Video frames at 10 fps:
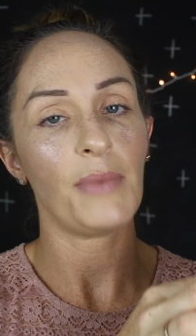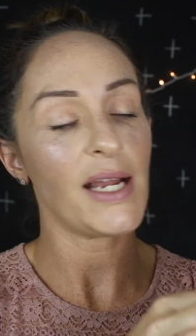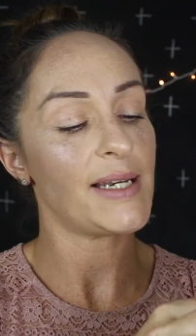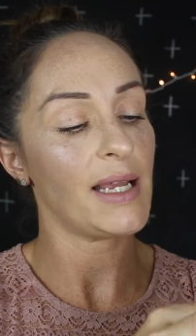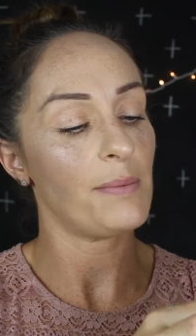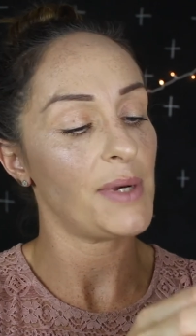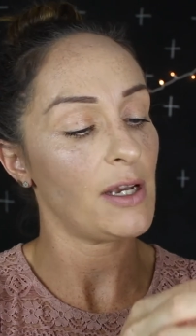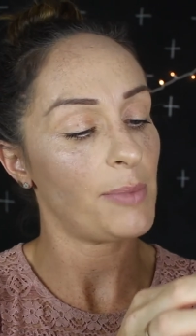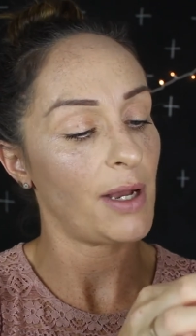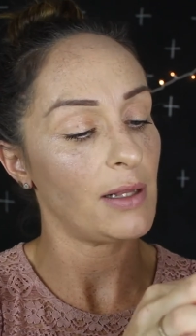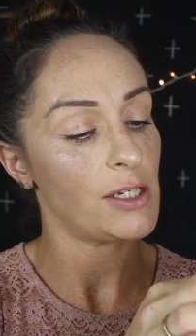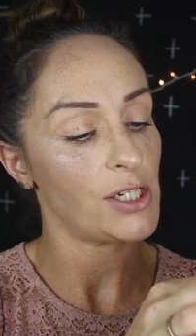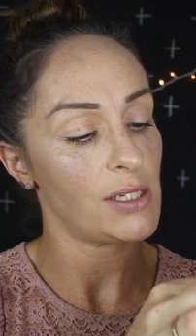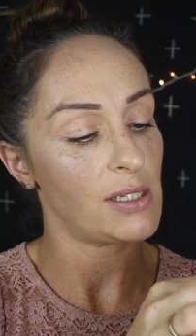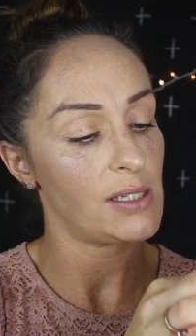My damn nail polish
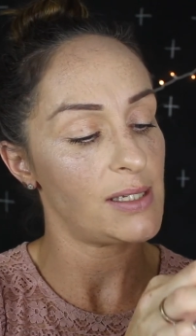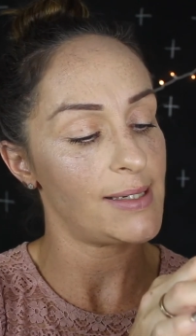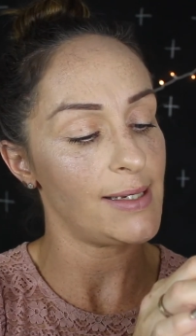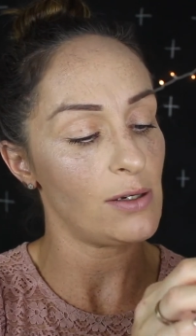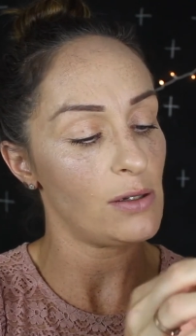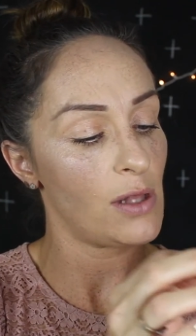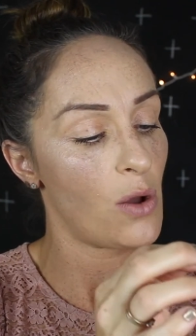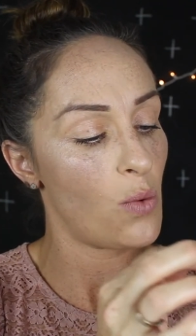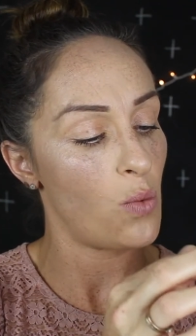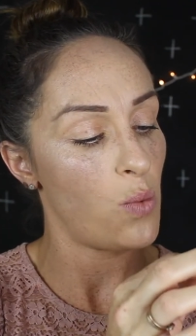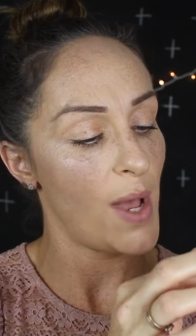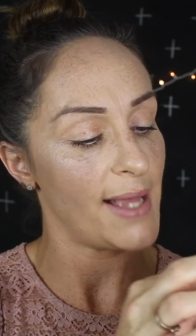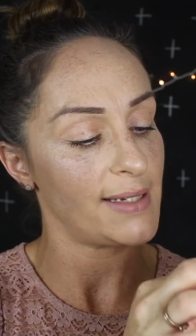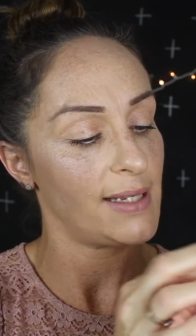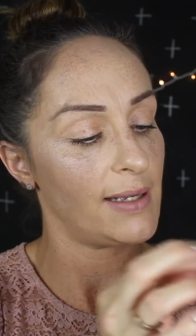is still
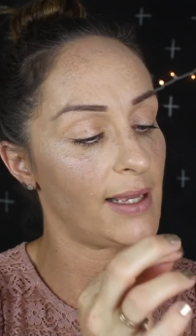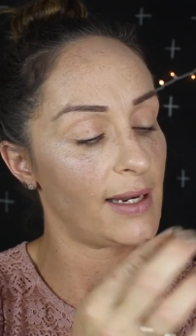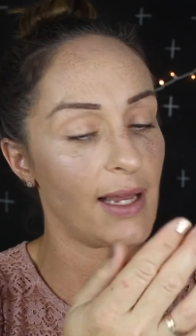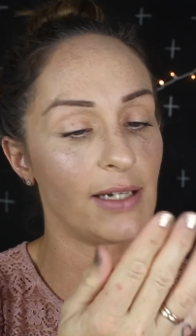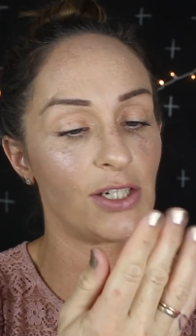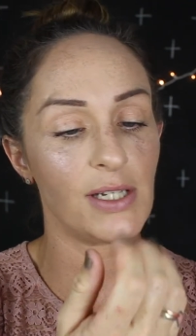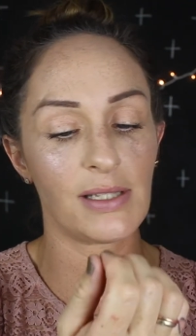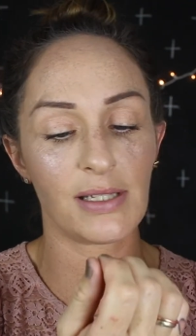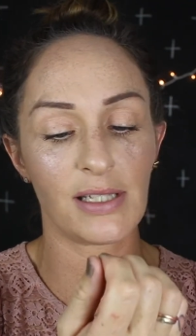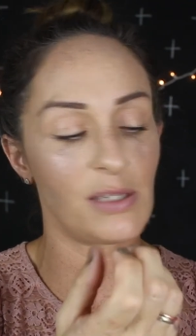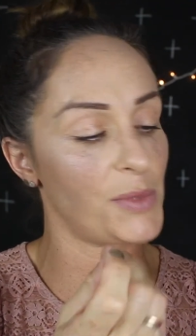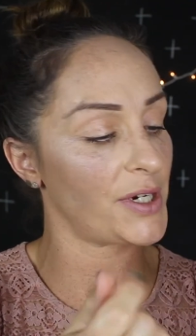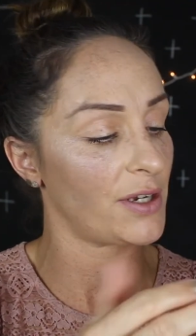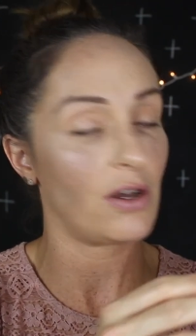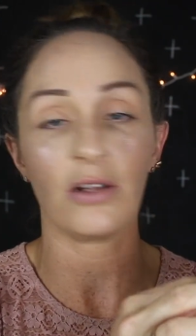wet, and I just
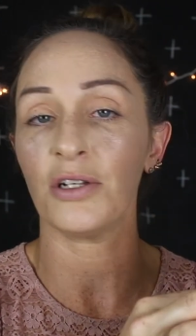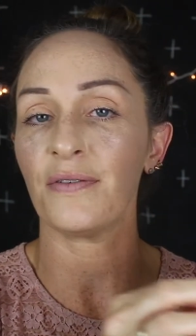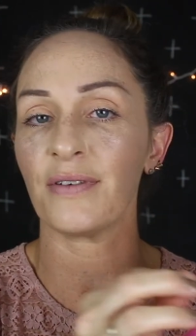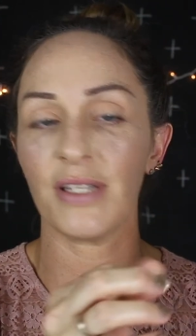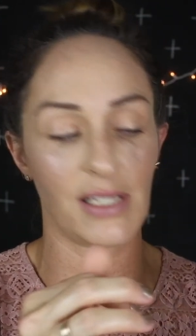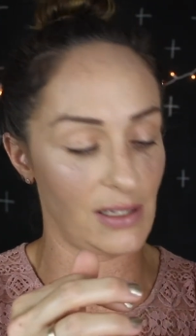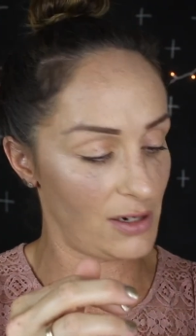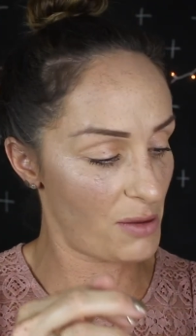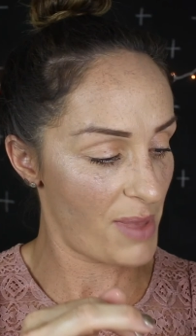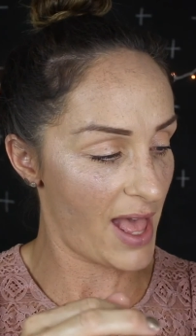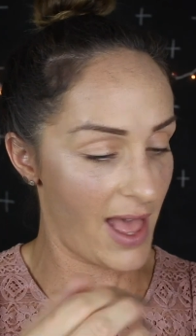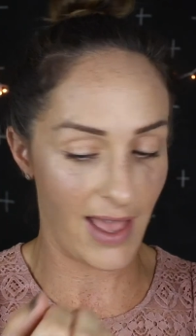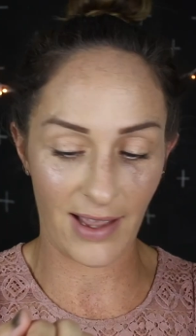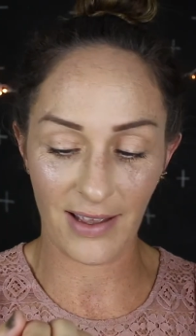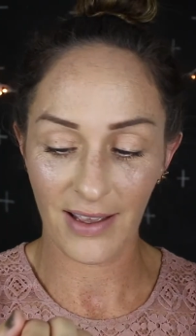smeared it all over this little
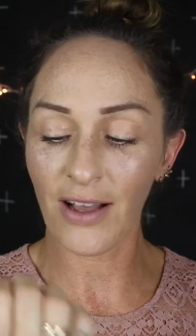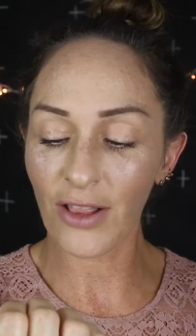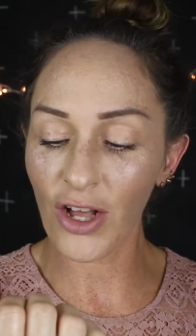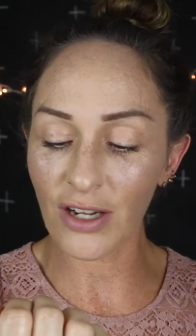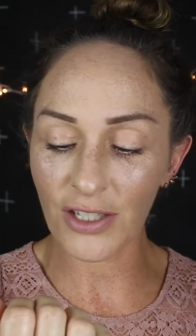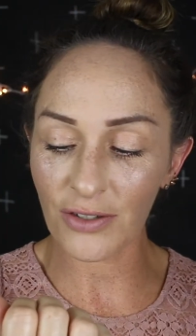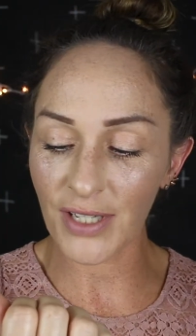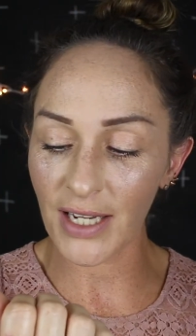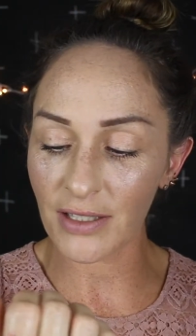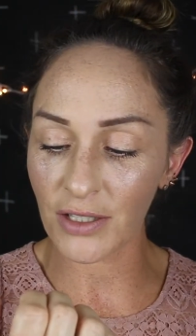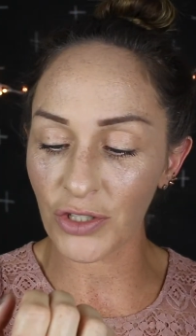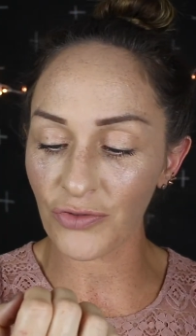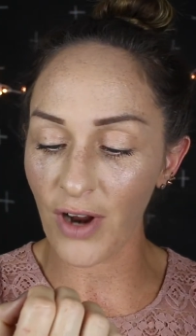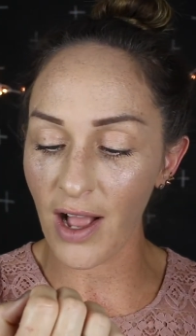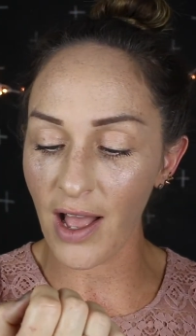bag. How long do you take to
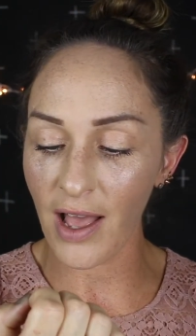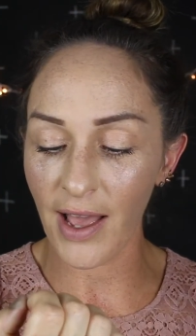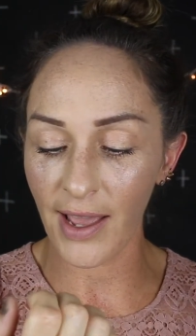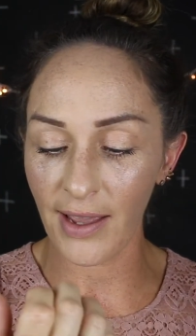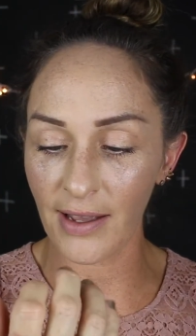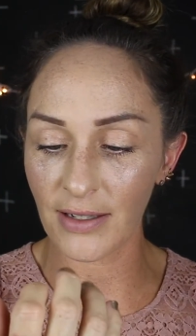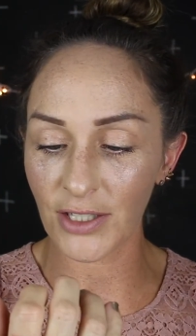dry?